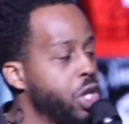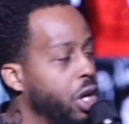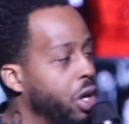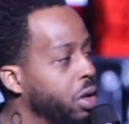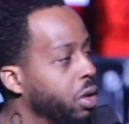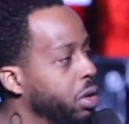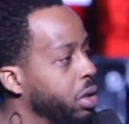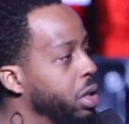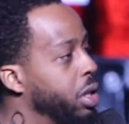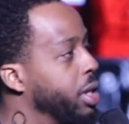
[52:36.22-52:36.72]

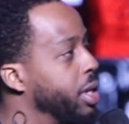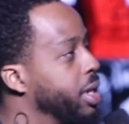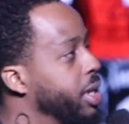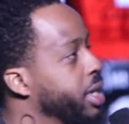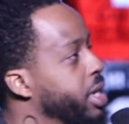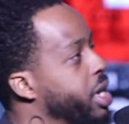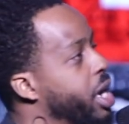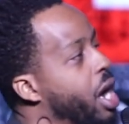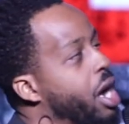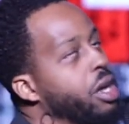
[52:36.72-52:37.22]
So,
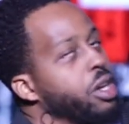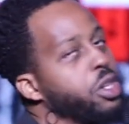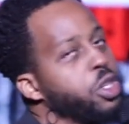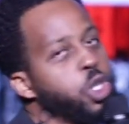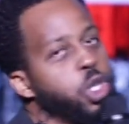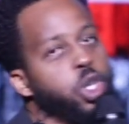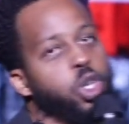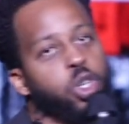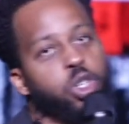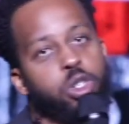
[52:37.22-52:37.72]
y'all,
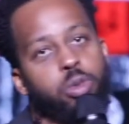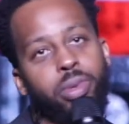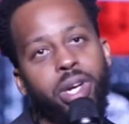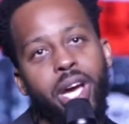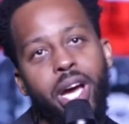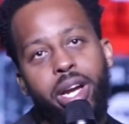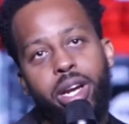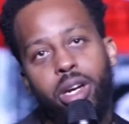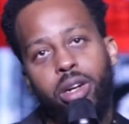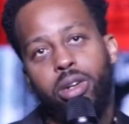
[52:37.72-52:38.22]
excuse
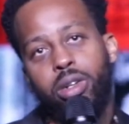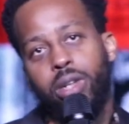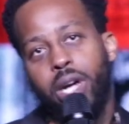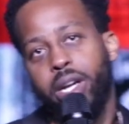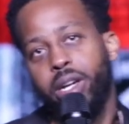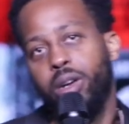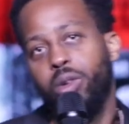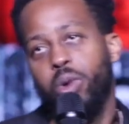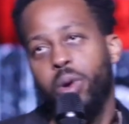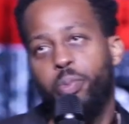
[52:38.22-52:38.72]
me. I know,
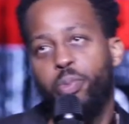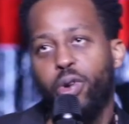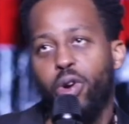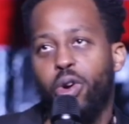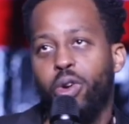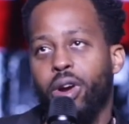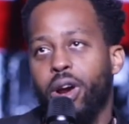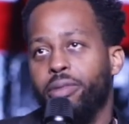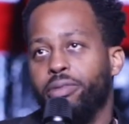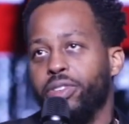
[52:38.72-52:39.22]
I know we're
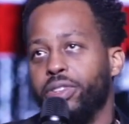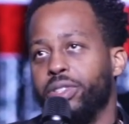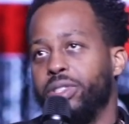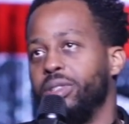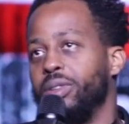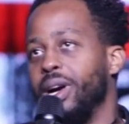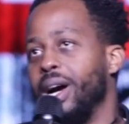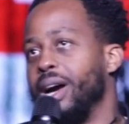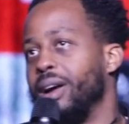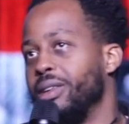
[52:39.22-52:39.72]
programmed for
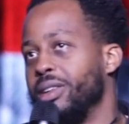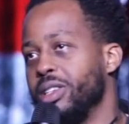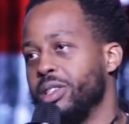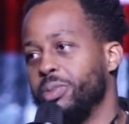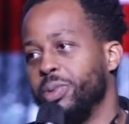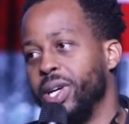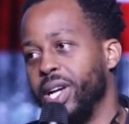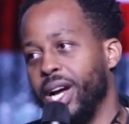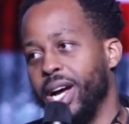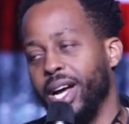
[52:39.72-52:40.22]
two hours,
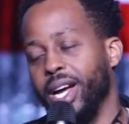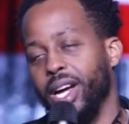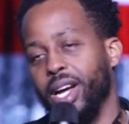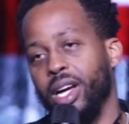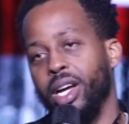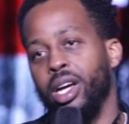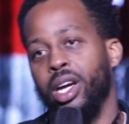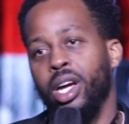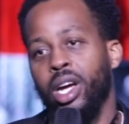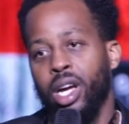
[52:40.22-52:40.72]
but I,
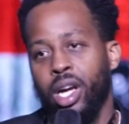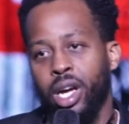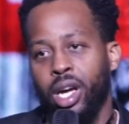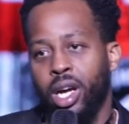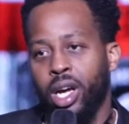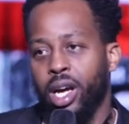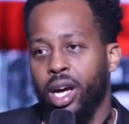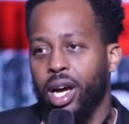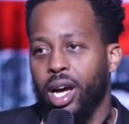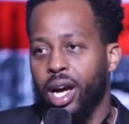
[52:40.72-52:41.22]

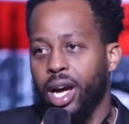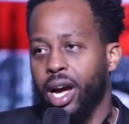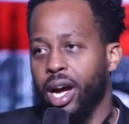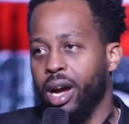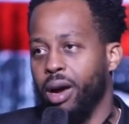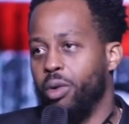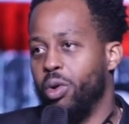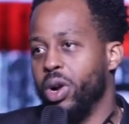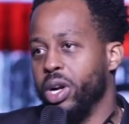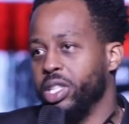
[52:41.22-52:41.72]

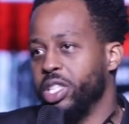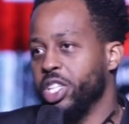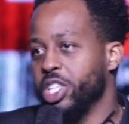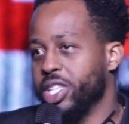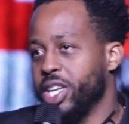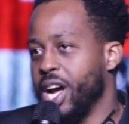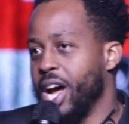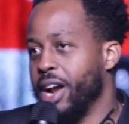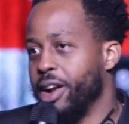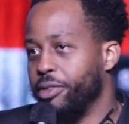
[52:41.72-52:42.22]
I want to
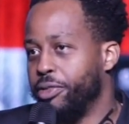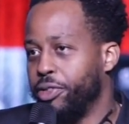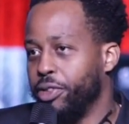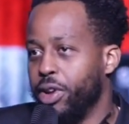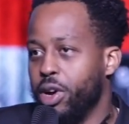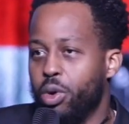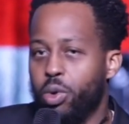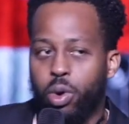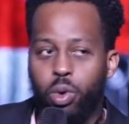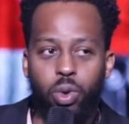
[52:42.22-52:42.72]
just kind of
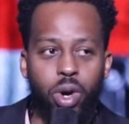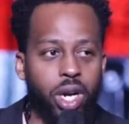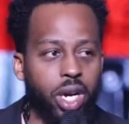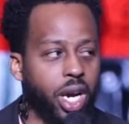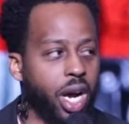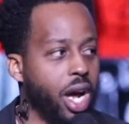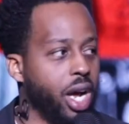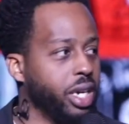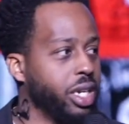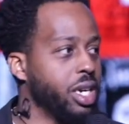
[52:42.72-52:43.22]
flow with
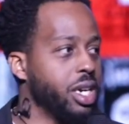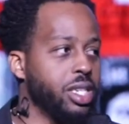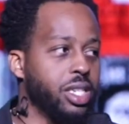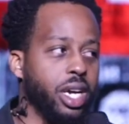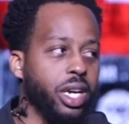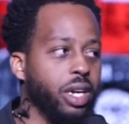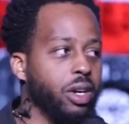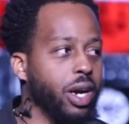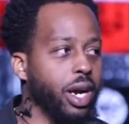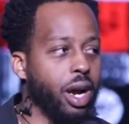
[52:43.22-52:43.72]
what God does.
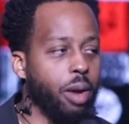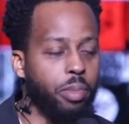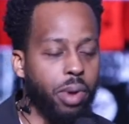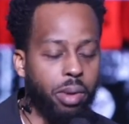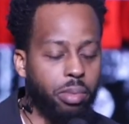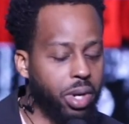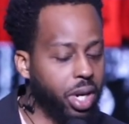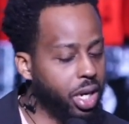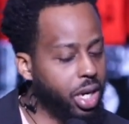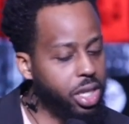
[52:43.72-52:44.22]
I know I got
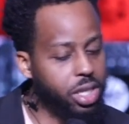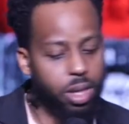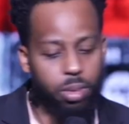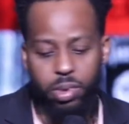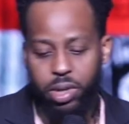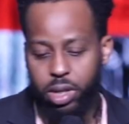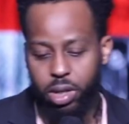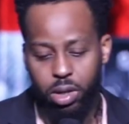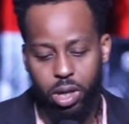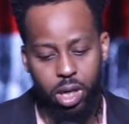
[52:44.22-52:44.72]
baby that gets
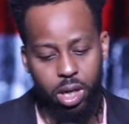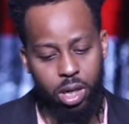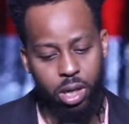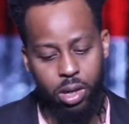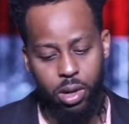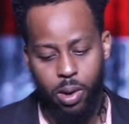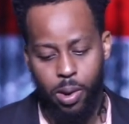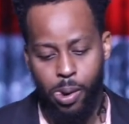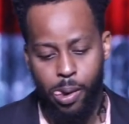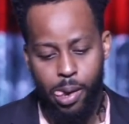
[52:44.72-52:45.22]
I'm going do
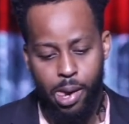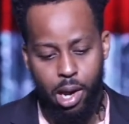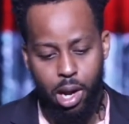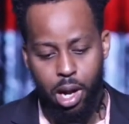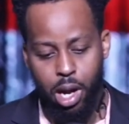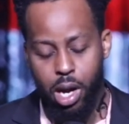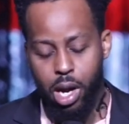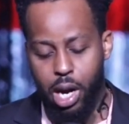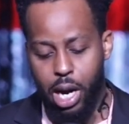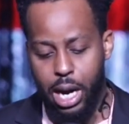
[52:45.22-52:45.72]

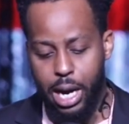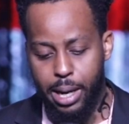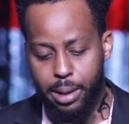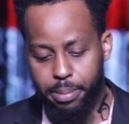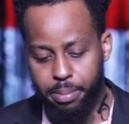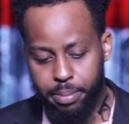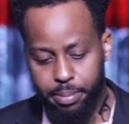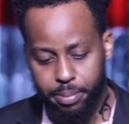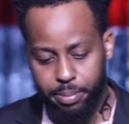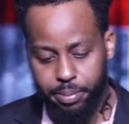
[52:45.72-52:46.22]
it.
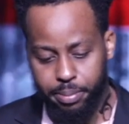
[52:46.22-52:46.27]
Um,